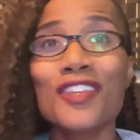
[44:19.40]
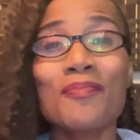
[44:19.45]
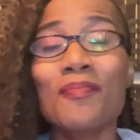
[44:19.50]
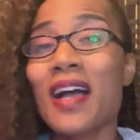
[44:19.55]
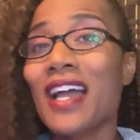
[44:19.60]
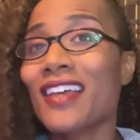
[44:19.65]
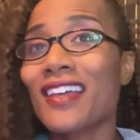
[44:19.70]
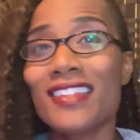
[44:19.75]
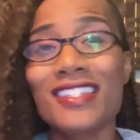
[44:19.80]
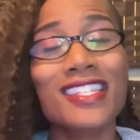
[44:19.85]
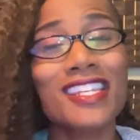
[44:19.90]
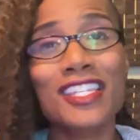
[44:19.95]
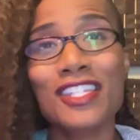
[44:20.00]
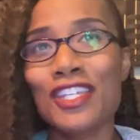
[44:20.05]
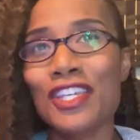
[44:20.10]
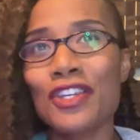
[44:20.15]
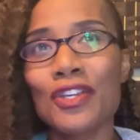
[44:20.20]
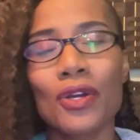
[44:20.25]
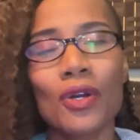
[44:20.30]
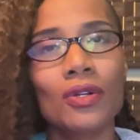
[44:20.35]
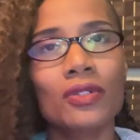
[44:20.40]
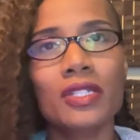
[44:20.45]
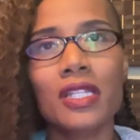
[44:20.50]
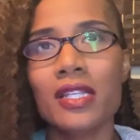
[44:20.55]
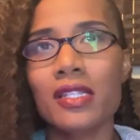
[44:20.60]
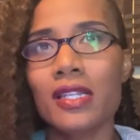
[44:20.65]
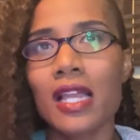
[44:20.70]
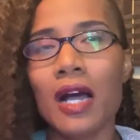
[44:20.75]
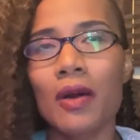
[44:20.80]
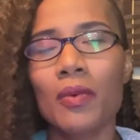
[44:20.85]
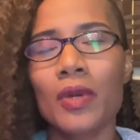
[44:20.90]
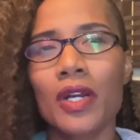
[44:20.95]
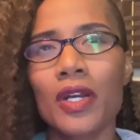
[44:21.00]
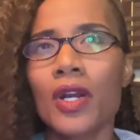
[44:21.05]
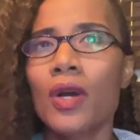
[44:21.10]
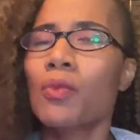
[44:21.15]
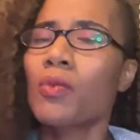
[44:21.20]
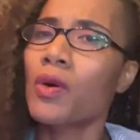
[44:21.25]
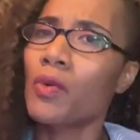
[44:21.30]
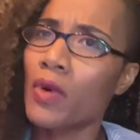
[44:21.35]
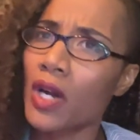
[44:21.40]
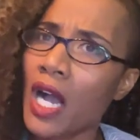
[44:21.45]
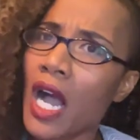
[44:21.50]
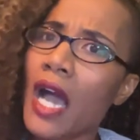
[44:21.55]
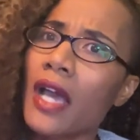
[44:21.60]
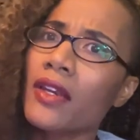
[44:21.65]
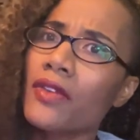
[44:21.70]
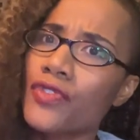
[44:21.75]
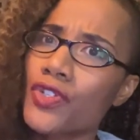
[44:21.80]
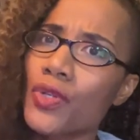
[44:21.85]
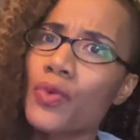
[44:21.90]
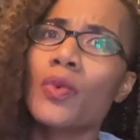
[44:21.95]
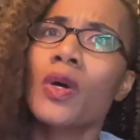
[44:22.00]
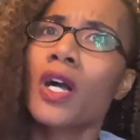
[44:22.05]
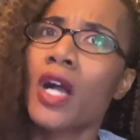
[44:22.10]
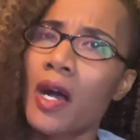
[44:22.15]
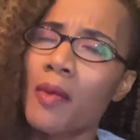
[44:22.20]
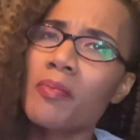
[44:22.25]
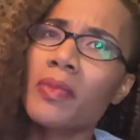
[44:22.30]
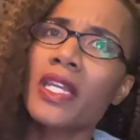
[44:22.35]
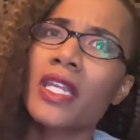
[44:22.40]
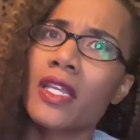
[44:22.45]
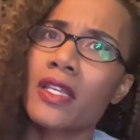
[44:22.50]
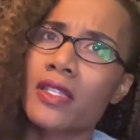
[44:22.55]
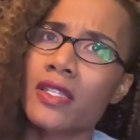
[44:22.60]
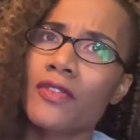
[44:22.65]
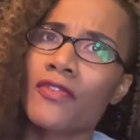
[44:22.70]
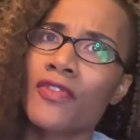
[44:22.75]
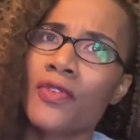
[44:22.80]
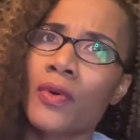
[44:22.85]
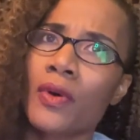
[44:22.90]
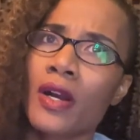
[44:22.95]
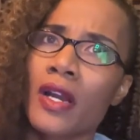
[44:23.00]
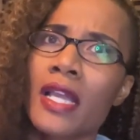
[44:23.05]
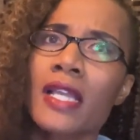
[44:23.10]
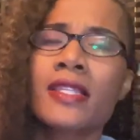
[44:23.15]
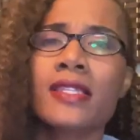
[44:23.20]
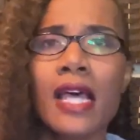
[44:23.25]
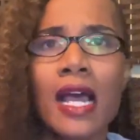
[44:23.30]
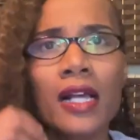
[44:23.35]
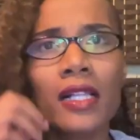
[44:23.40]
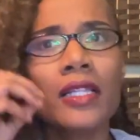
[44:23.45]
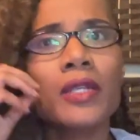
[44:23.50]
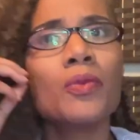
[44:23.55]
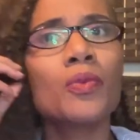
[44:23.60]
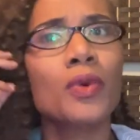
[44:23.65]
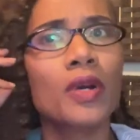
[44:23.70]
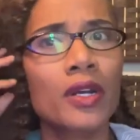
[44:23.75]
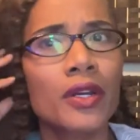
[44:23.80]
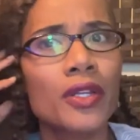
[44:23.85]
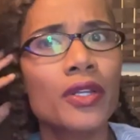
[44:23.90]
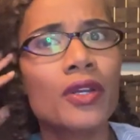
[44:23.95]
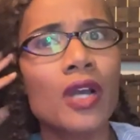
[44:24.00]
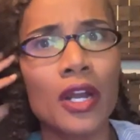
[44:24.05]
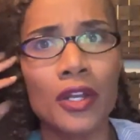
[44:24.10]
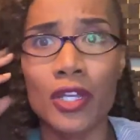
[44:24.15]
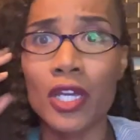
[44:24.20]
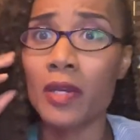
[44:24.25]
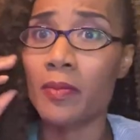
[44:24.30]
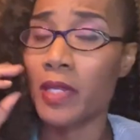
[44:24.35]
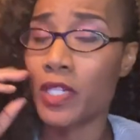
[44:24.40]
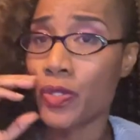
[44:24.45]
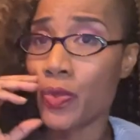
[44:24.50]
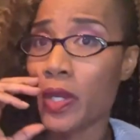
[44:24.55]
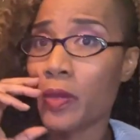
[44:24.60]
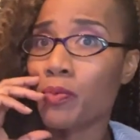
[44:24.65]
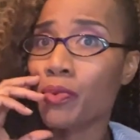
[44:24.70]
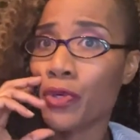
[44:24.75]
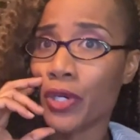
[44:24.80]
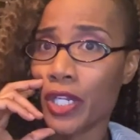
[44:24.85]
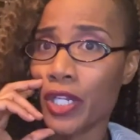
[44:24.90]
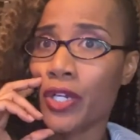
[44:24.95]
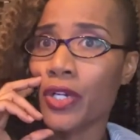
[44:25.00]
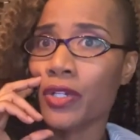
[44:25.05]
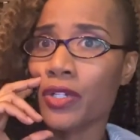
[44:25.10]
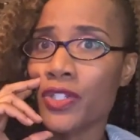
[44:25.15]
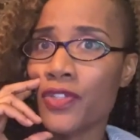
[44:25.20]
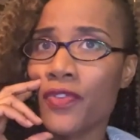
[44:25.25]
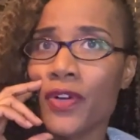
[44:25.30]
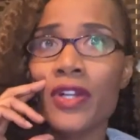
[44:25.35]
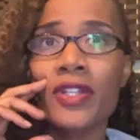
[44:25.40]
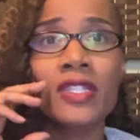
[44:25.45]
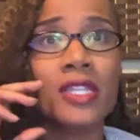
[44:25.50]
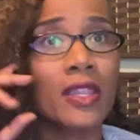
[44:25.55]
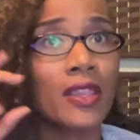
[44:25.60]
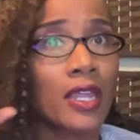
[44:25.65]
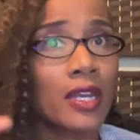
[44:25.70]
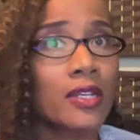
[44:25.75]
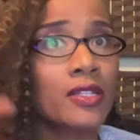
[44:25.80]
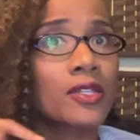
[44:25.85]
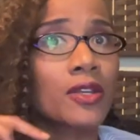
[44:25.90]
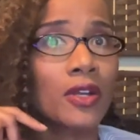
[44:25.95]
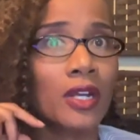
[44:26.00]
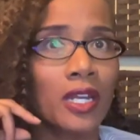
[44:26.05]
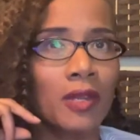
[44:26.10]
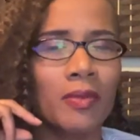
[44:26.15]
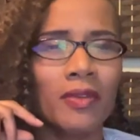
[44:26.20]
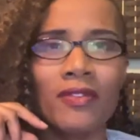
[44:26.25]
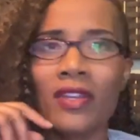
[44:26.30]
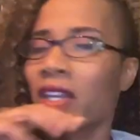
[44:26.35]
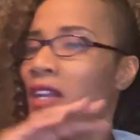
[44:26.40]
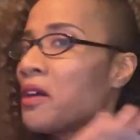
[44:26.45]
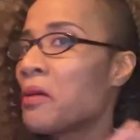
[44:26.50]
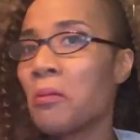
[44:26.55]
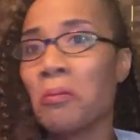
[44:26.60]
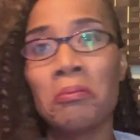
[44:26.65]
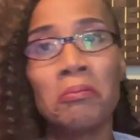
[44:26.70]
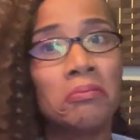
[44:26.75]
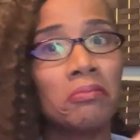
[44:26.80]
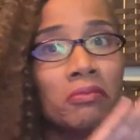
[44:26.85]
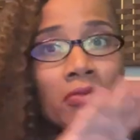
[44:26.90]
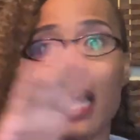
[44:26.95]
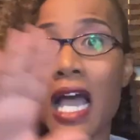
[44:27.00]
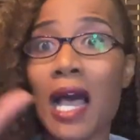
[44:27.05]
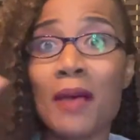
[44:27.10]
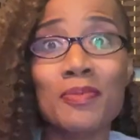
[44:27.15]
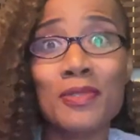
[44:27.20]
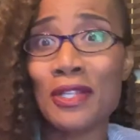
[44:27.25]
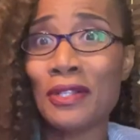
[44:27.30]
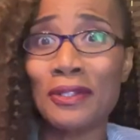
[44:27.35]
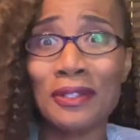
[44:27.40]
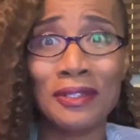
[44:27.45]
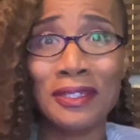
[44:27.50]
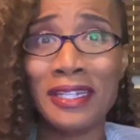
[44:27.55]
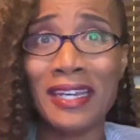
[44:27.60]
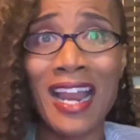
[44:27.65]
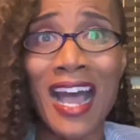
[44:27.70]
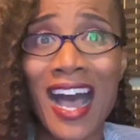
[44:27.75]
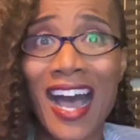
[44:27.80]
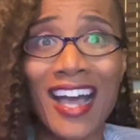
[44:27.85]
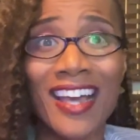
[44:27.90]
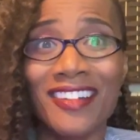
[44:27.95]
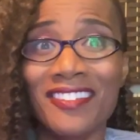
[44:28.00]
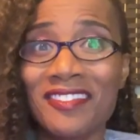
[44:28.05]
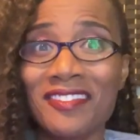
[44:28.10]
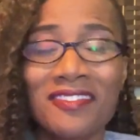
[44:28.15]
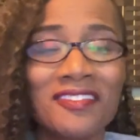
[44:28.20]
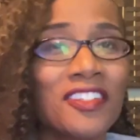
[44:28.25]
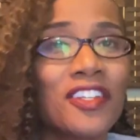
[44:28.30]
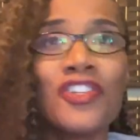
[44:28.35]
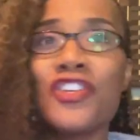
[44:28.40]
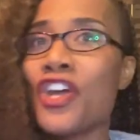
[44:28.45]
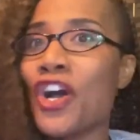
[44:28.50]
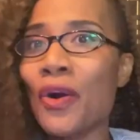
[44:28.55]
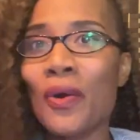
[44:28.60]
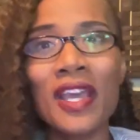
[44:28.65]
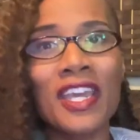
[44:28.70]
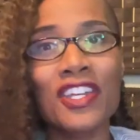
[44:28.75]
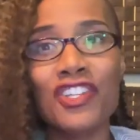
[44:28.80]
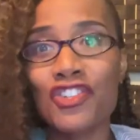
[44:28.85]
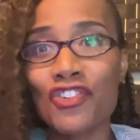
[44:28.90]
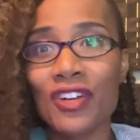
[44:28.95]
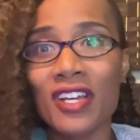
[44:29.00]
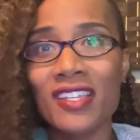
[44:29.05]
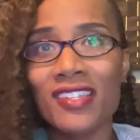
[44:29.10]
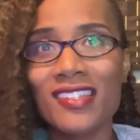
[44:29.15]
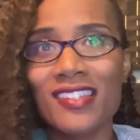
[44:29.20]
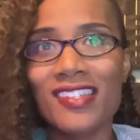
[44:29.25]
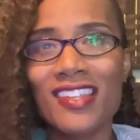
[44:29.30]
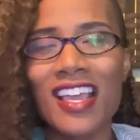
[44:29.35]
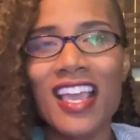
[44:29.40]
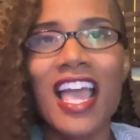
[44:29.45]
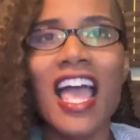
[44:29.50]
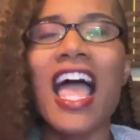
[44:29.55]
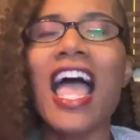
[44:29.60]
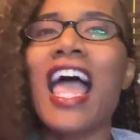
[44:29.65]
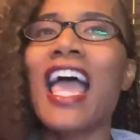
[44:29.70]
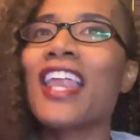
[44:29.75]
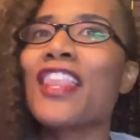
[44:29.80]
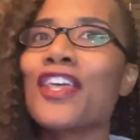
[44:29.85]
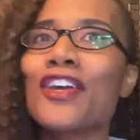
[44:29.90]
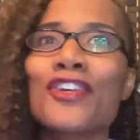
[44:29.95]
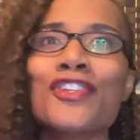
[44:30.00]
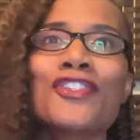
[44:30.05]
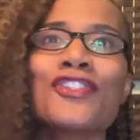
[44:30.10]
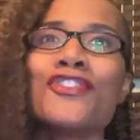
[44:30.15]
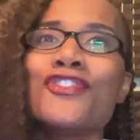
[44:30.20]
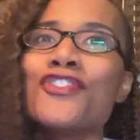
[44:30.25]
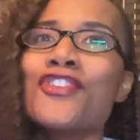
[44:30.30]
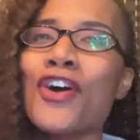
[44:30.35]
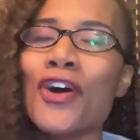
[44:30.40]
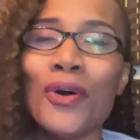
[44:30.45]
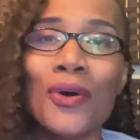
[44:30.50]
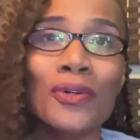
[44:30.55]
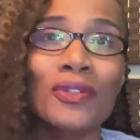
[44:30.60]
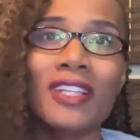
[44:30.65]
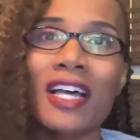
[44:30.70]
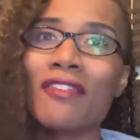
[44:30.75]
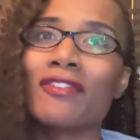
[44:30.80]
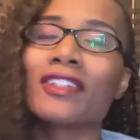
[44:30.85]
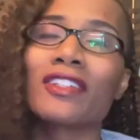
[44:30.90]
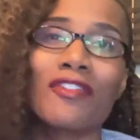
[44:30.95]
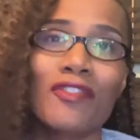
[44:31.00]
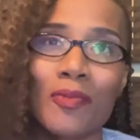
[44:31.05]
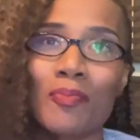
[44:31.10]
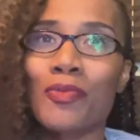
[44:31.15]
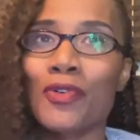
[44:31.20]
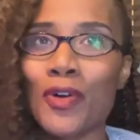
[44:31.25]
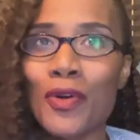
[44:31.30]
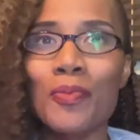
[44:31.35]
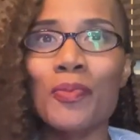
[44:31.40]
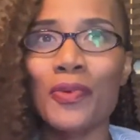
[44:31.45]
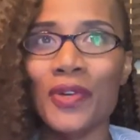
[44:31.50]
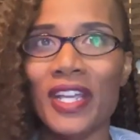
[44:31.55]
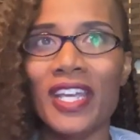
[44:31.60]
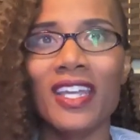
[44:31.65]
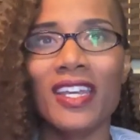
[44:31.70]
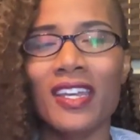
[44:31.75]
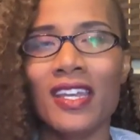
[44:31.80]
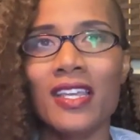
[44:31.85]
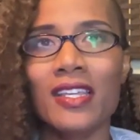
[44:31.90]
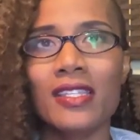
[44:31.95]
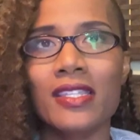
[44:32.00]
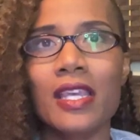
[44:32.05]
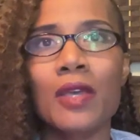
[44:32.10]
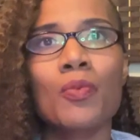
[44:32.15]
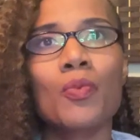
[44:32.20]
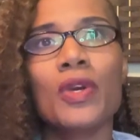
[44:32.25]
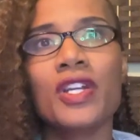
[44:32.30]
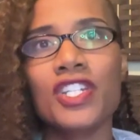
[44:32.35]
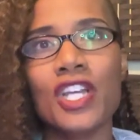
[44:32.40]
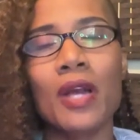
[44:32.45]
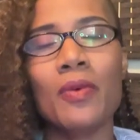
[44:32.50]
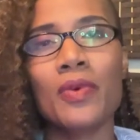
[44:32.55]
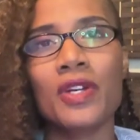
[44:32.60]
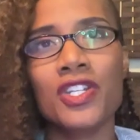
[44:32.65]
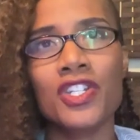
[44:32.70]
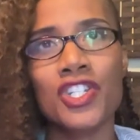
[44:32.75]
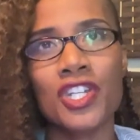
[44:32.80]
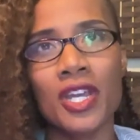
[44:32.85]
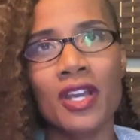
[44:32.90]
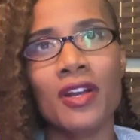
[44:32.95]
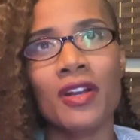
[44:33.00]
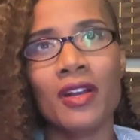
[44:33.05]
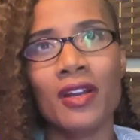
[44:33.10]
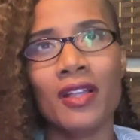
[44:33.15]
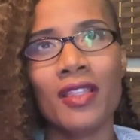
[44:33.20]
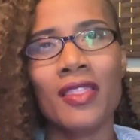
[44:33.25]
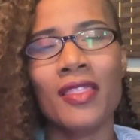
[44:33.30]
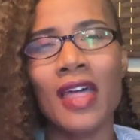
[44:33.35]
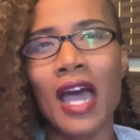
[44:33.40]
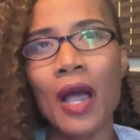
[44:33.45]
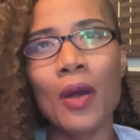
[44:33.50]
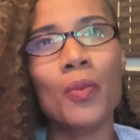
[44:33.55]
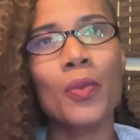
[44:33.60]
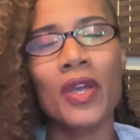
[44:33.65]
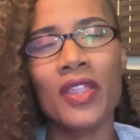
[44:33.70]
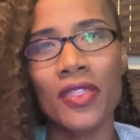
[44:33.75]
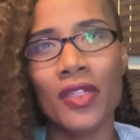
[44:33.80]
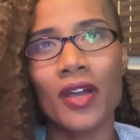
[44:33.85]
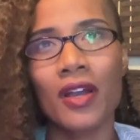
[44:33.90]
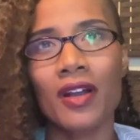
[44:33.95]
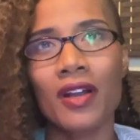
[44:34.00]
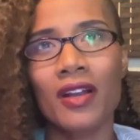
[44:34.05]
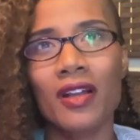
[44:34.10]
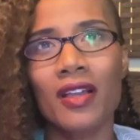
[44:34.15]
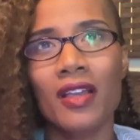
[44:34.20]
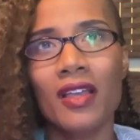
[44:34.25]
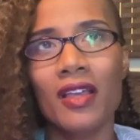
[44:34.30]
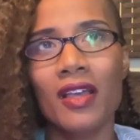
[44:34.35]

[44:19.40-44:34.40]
My 16-year-old does not want to know, well, what kind of shoot? What company is it for? Exactly what are you going to be doing pretty girls first? And then is there going to be video? Absolutely not. No interest. And there's no level of appropriateness in which I would share that with her.